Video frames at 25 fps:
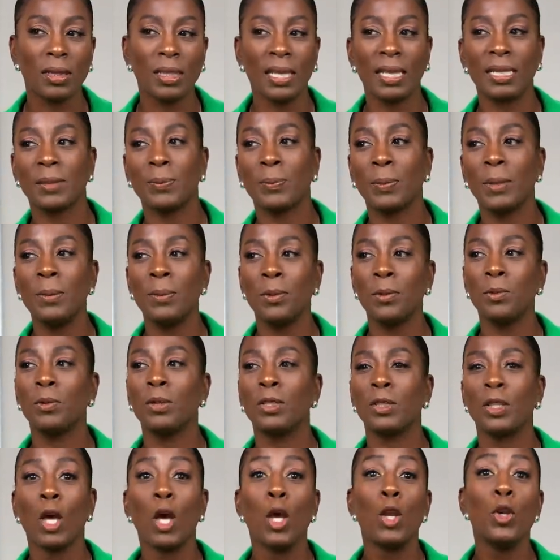That's people
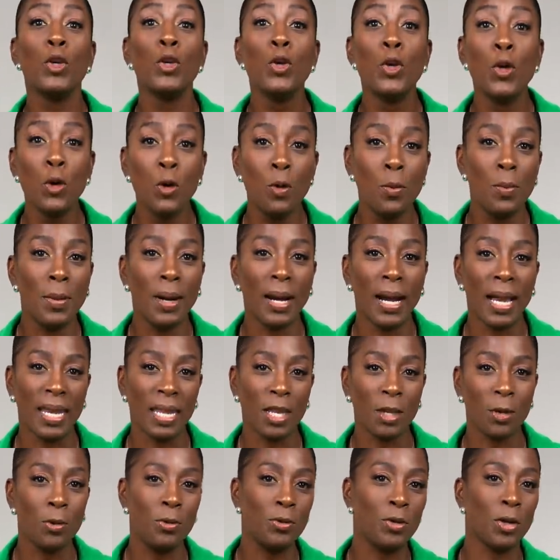with new money
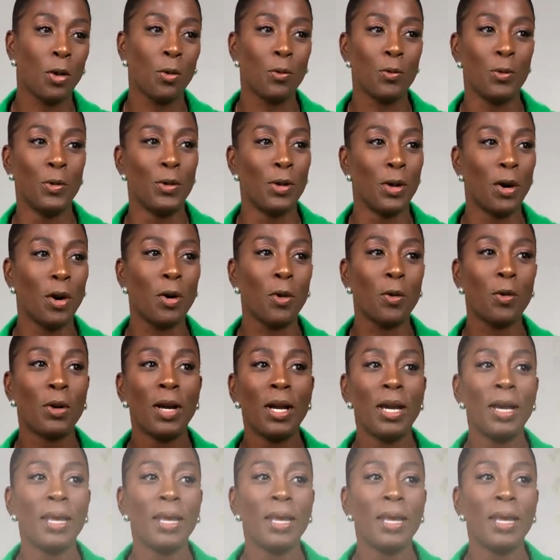who don't know